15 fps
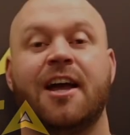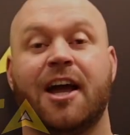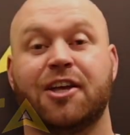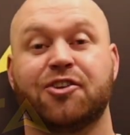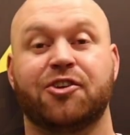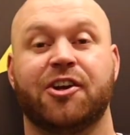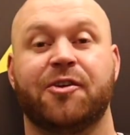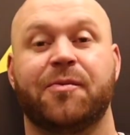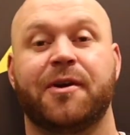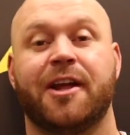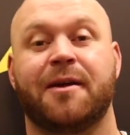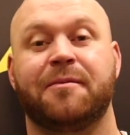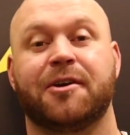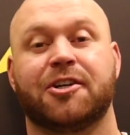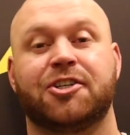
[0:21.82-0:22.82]
How's it going, everybody?
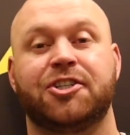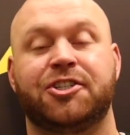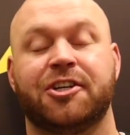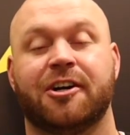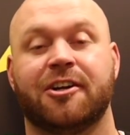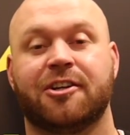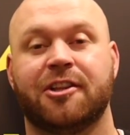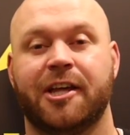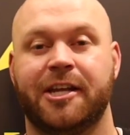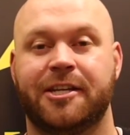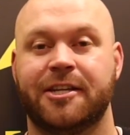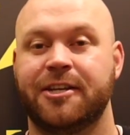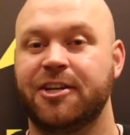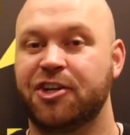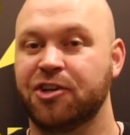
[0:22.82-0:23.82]
I'm Dr. Jon
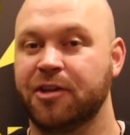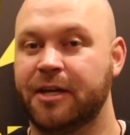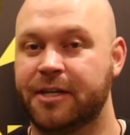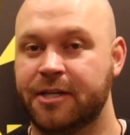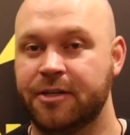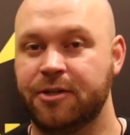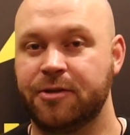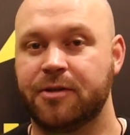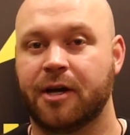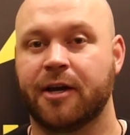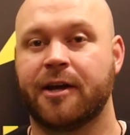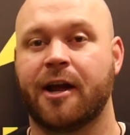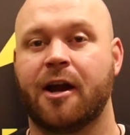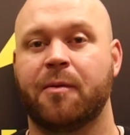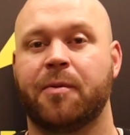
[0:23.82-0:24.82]
Clayton, your Layton Utah
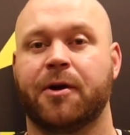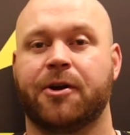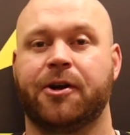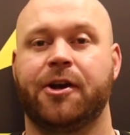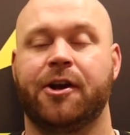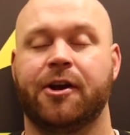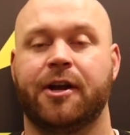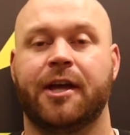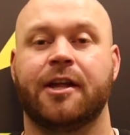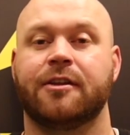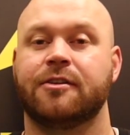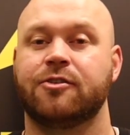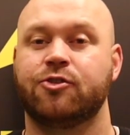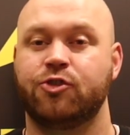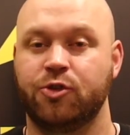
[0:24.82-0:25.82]
chiropractor here at
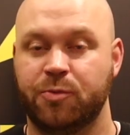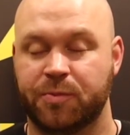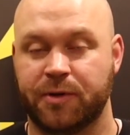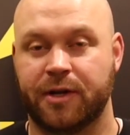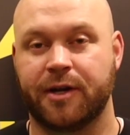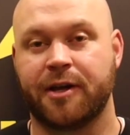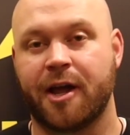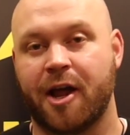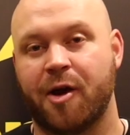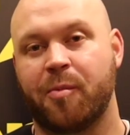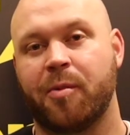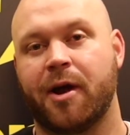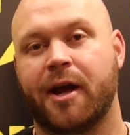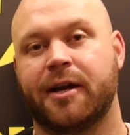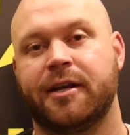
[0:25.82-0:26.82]
Supra
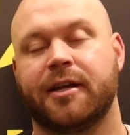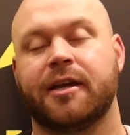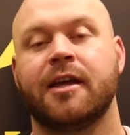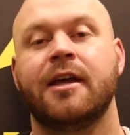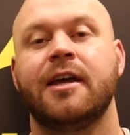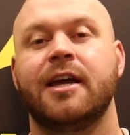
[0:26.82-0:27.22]
Chiropractic.